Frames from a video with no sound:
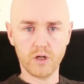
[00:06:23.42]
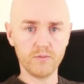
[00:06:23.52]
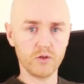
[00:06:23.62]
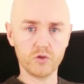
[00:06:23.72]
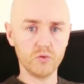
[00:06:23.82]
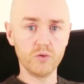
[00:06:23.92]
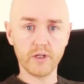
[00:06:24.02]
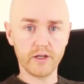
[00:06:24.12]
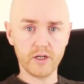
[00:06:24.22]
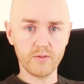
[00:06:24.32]
I'm not doing
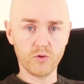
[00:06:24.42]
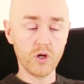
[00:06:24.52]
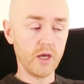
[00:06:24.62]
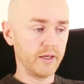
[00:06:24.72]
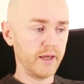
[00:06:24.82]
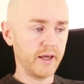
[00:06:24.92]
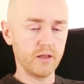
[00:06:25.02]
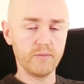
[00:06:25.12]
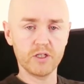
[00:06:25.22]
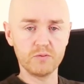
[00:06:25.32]
that anymore. Yeah,
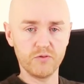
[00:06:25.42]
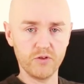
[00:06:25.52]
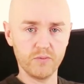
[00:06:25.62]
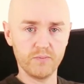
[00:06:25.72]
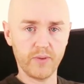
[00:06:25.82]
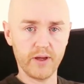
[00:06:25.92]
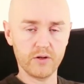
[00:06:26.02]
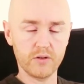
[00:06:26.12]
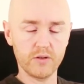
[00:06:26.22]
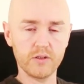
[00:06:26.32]
it makes me feel
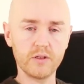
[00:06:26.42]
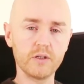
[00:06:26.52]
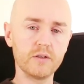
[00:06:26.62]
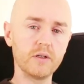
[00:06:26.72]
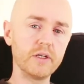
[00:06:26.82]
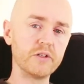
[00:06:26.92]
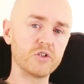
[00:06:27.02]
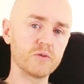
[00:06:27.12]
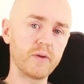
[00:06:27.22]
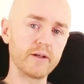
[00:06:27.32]
better. It
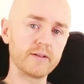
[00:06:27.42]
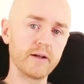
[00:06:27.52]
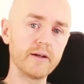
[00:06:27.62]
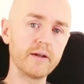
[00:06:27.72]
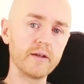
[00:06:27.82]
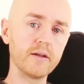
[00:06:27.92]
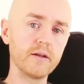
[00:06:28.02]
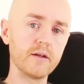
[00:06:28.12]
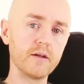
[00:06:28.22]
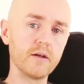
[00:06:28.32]
eases my anxiety.
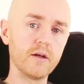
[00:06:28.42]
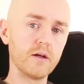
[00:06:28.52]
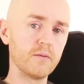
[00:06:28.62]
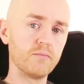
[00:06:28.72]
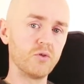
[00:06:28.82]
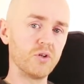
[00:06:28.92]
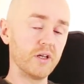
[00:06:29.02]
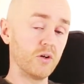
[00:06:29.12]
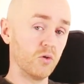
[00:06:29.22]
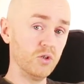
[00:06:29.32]
But
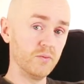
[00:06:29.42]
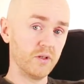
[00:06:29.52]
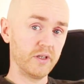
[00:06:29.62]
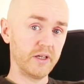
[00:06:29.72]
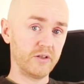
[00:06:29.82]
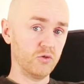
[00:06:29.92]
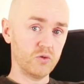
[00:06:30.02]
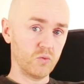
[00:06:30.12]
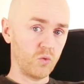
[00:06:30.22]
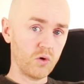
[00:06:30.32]
ultimately, it
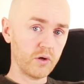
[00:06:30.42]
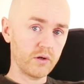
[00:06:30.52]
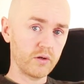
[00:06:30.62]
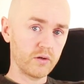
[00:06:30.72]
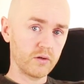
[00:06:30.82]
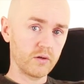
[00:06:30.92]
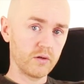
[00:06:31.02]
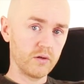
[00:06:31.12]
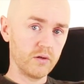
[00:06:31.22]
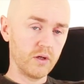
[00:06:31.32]
doesn't work.
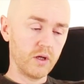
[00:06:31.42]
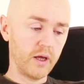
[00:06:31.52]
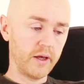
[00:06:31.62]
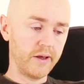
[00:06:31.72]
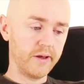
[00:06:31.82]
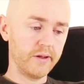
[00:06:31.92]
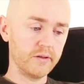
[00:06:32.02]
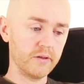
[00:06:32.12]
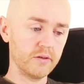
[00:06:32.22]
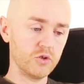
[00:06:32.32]

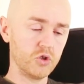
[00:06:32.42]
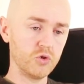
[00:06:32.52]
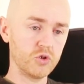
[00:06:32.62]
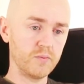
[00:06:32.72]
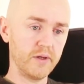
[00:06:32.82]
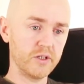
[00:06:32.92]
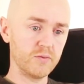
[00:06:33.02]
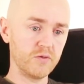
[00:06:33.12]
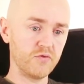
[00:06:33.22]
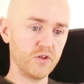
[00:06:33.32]
And just makes
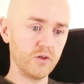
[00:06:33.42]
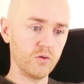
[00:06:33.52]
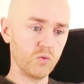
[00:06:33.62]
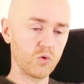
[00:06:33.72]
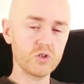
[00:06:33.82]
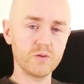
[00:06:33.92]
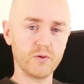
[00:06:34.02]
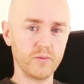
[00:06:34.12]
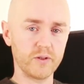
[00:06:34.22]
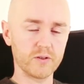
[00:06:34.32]
me feel worse
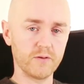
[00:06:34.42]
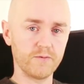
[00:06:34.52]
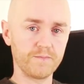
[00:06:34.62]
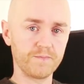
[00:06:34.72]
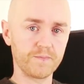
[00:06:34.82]
about myself.